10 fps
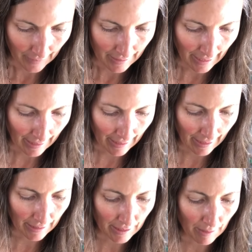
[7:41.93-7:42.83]

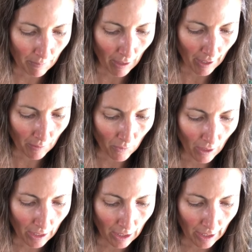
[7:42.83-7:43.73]
technique is to bottom
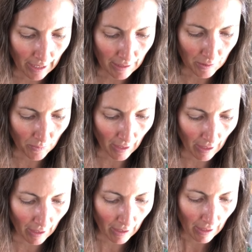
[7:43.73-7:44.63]
water as
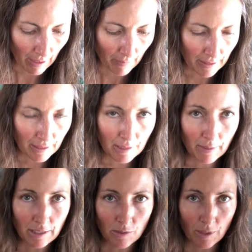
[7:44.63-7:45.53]
well. But since
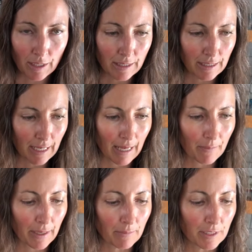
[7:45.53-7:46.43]
my soil is damp
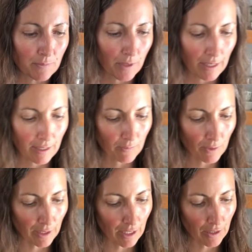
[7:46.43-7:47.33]
and I'm spraying them
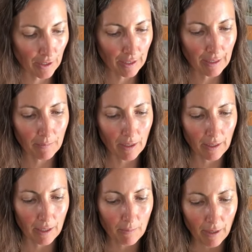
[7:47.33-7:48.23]
really good, I'm not
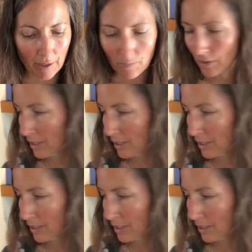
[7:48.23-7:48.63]
gonna bottom